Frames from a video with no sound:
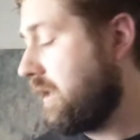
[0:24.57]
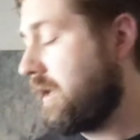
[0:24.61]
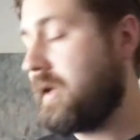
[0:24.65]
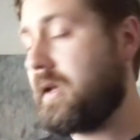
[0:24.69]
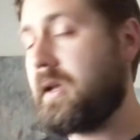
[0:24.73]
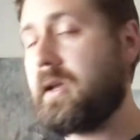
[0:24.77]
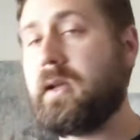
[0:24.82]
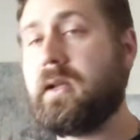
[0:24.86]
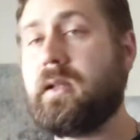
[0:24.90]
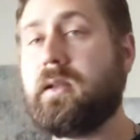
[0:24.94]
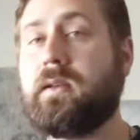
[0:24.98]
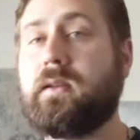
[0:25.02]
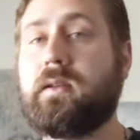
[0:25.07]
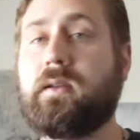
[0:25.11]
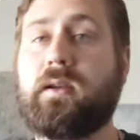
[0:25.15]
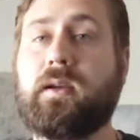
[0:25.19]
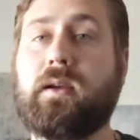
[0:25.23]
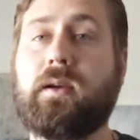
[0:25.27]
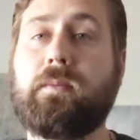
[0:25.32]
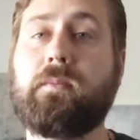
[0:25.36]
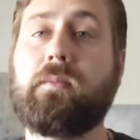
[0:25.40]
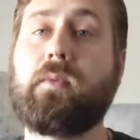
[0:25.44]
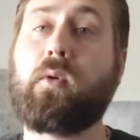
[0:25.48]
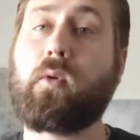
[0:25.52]
and
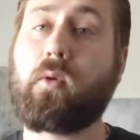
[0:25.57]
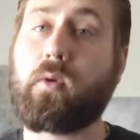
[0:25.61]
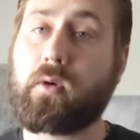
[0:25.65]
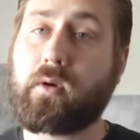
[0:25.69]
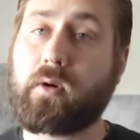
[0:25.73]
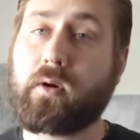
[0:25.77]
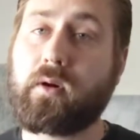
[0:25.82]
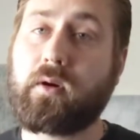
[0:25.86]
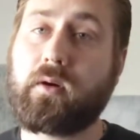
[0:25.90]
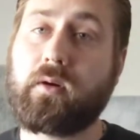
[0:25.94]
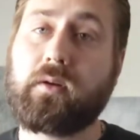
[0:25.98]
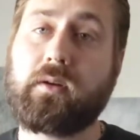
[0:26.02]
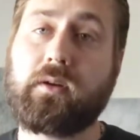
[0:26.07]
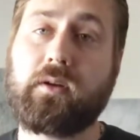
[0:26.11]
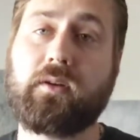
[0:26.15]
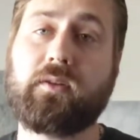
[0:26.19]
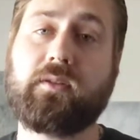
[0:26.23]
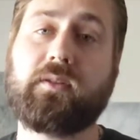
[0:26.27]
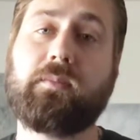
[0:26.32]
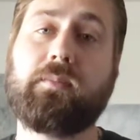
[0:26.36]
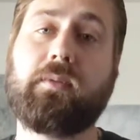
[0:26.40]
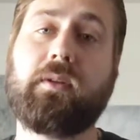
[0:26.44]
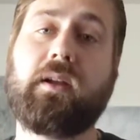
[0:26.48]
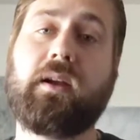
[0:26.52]
order your
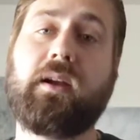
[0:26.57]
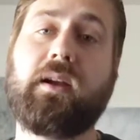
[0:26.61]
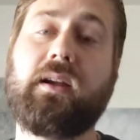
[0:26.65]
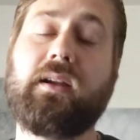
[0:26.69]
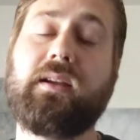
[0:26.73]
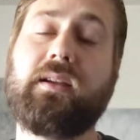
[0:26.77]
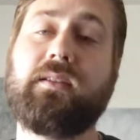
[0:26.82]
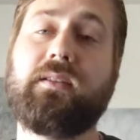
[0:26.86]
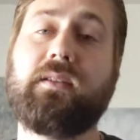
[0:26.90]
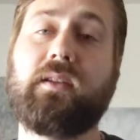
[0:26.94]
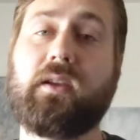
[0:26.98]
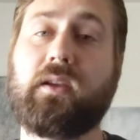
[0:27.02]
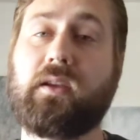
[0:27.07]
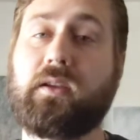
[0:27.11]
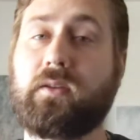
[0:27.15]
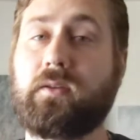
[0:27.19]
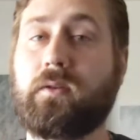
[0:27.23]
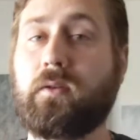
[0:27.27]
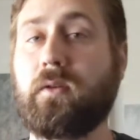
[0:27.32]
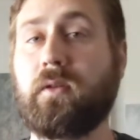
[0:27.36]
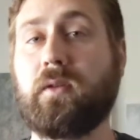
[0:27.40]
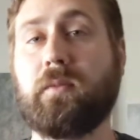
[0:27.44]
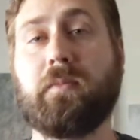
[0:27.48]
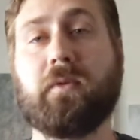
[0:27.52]
supplies,
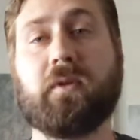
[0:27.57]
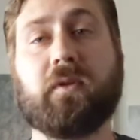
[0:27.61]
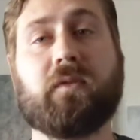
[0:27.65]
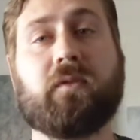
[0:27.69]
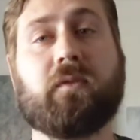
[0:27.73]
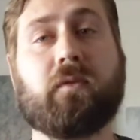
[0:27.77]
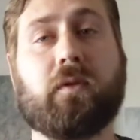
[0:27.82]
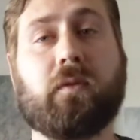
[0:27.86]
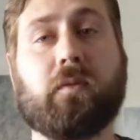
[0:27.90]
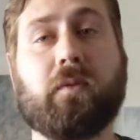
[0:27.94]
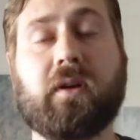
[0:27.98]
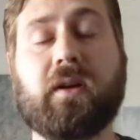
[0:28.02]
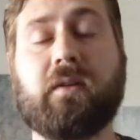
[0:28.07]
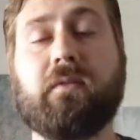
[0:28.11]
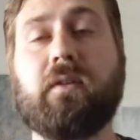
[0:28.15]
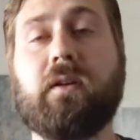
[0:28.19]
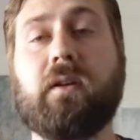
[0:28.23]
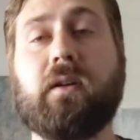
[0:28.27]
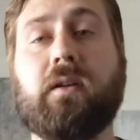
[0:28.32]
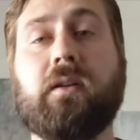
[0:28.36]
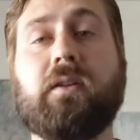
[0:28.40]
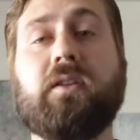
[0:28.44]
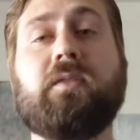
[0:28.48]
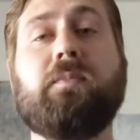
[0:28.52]
go to the bookstore,
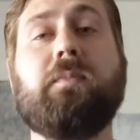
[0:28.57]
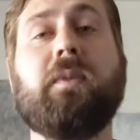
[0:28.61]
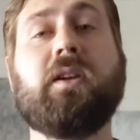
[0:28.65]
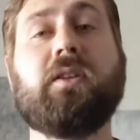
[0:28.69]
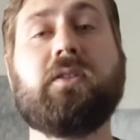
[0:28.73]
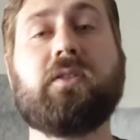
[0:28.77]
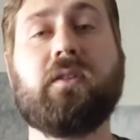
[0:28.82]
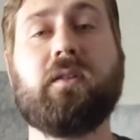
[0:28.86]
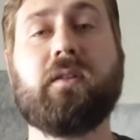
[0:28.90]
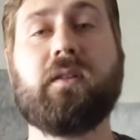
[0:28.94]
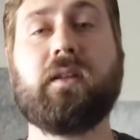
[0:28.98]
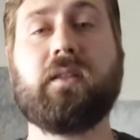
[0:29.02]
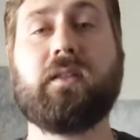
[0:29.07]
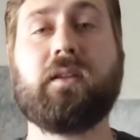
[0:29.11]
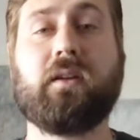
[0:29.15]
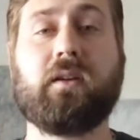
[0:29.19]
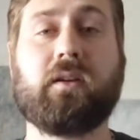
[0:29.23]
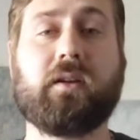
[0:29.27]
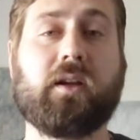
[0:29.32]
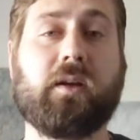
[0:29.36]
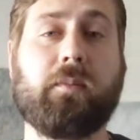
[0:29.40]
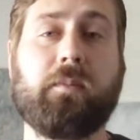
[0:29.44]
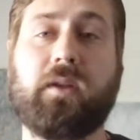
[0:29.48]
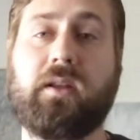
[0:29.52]
whatever. Just make sure that
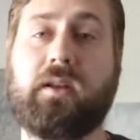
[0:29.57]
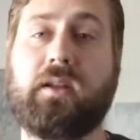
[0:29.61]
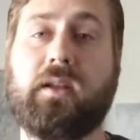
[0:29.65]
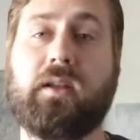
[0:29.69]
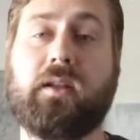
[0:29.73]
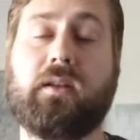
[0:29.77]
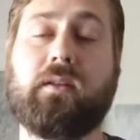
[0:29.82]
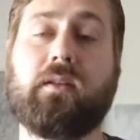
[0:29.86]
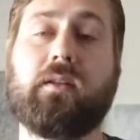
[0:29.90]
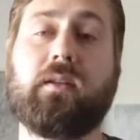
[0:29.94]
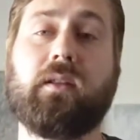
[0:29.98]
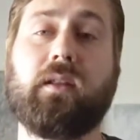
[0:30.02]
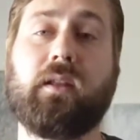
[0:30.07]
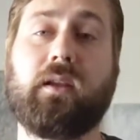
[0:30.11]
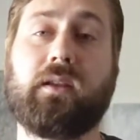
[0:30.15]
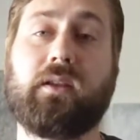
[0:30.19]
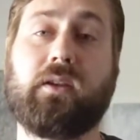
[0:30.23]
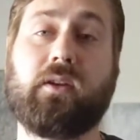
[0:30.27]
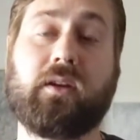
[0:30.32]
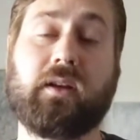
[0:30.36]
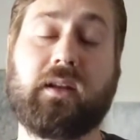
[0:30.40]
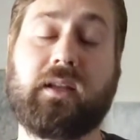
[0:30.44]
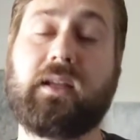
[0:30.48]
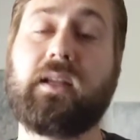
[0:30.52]
they're coming in, like
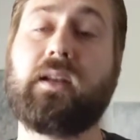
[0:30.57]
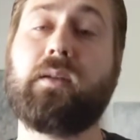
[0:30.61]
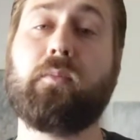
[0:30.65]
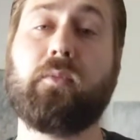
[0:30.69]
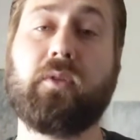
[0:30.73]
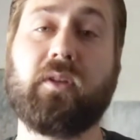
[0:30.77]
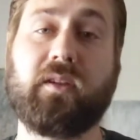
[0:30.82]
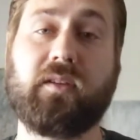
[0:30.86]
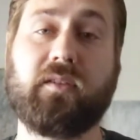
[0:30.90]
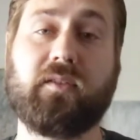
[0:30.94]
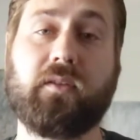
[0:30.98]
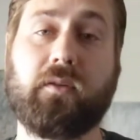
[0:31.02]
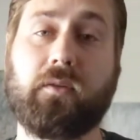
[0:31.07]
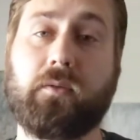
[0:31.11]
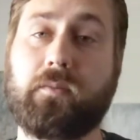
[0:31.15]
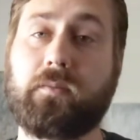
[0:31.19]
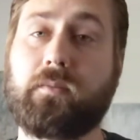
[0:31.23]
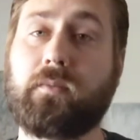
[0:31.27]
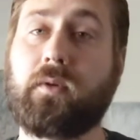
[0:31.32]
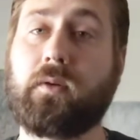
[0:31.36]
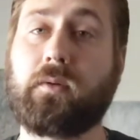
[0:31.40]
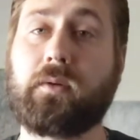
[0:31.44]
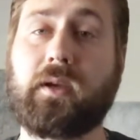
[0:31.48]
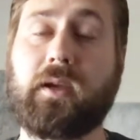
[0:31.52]
you're going to get them really soon,
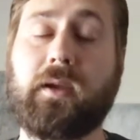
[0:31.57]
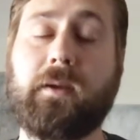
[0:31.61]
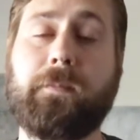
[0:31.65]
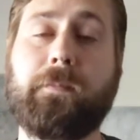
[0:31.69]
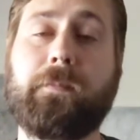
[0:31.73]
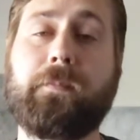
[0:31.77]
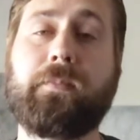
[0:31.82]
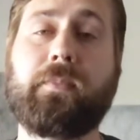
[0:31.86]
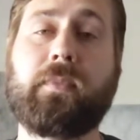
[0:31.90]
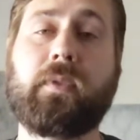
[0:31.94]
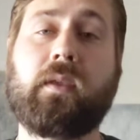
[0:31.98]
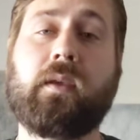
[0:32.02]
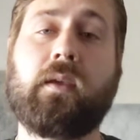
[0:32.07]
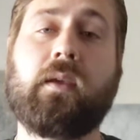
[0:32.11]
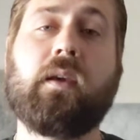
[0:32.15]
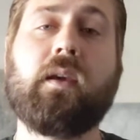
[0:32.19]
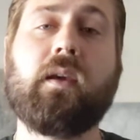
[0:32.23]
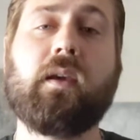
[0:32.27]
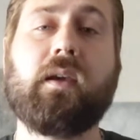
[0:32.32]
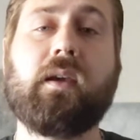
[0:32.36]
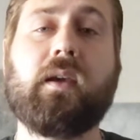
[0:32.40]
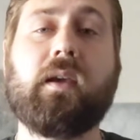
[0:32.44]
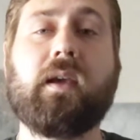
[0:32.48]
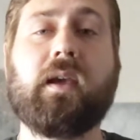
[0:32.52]
okay?
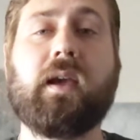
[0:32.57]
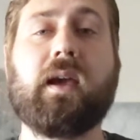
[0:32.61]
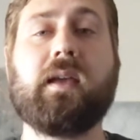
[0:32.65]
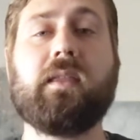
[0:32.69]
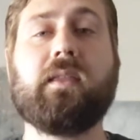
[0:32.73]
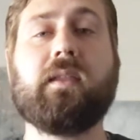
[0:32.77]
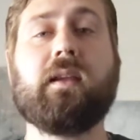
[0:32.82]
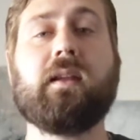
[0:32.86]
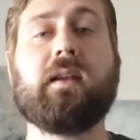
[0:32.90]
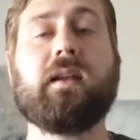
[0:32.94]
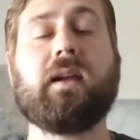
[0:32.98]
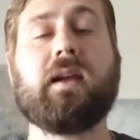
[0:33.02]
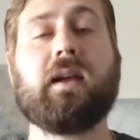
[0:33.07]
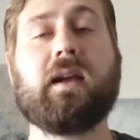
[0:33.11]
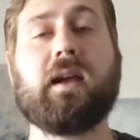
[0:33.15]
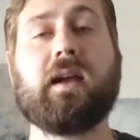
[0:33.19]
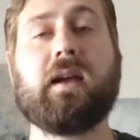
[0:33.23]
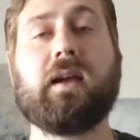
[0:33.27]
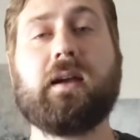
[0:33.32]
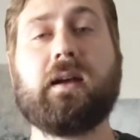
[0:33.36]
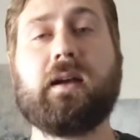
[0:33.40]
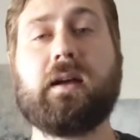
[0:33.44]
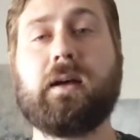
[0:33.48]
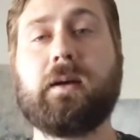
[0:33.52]
And then
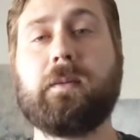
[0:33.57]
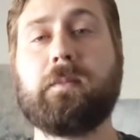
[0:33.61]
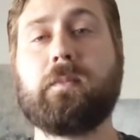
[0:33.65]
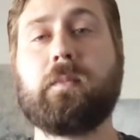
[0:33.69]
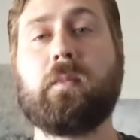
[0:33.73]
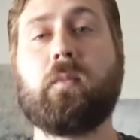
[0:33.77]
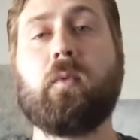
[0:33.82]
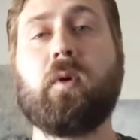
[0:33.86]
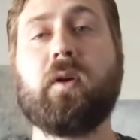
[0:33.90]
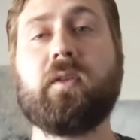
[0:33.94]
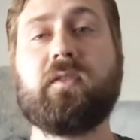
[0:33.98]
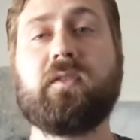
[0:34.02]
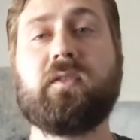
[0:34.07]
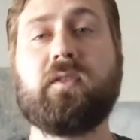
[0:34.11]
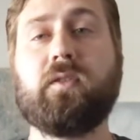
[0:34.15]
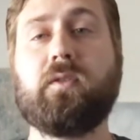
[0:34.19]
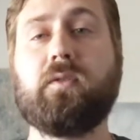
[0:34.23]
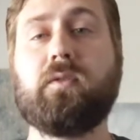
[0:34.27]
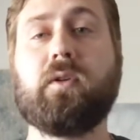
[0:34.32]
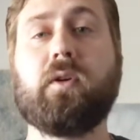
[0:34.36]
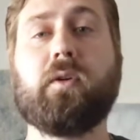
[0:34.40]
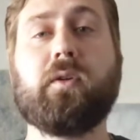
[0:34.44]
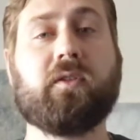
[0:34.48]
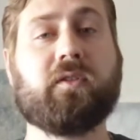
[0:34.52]
once you
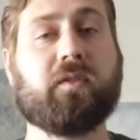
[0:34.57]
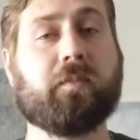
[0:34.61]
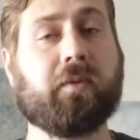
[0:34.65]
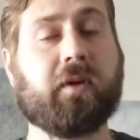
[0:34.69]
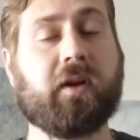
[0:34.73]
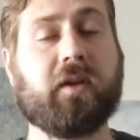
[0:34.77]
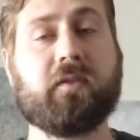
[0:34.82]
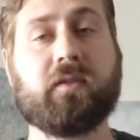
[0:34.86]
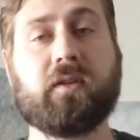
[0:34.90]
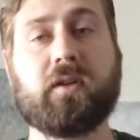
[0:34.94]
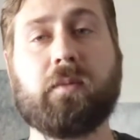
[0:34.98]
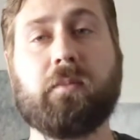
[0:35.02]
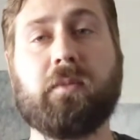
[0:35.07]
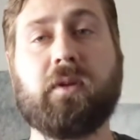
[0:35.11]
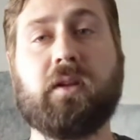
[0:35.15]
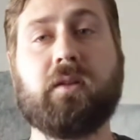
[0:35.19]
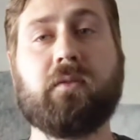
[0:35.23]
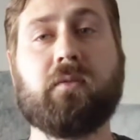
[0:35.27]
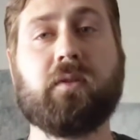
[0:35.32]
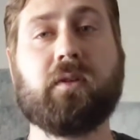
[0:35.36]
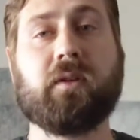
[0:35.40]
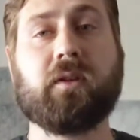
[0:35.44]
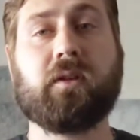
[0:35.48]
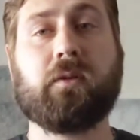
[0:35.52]
know your supplies are coming
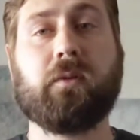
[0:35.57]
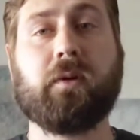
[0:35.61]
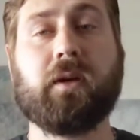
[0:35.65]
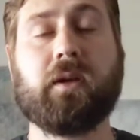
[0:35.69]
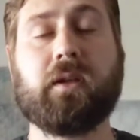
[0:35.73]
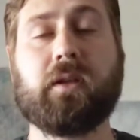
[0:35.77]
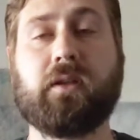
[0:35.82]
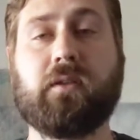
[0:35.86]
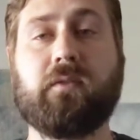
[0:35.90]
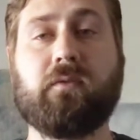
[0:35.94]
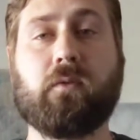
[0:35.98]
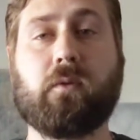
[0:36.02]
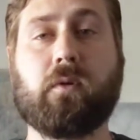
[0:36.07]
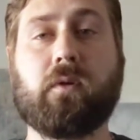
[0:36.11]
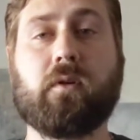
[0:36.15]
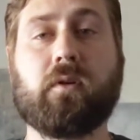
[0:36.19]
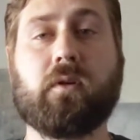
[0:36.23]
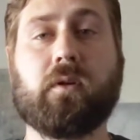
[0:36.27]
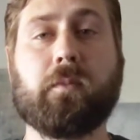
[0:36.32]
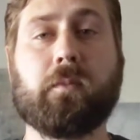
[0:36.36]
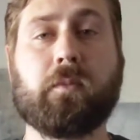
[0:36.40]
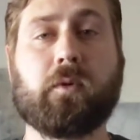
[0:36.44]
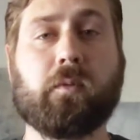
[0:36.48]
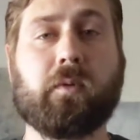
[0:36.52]
in really quick, you've ordered
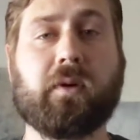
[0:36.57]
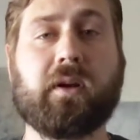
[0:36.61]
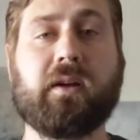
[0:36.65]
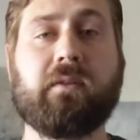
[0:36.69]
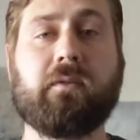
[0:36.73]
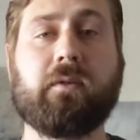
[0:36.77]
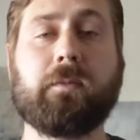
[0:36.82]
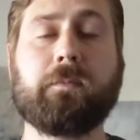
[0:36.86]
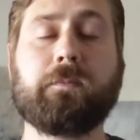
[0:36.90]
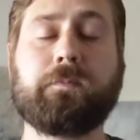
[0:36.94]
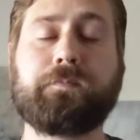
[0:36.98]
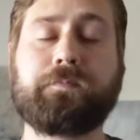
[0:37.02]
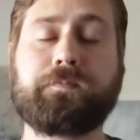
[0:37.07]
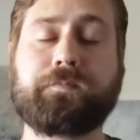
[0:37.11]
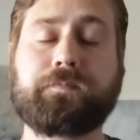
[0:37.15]
them or whatever,